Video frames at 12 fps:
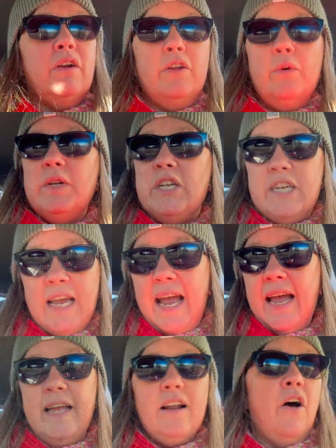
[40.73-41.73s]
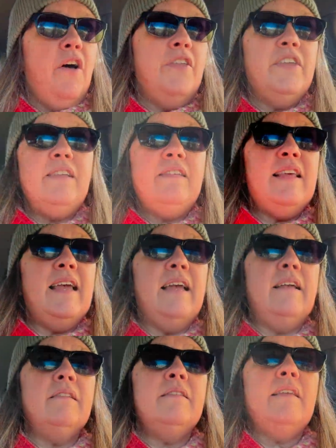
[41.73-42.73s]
knew what she ate, all these things.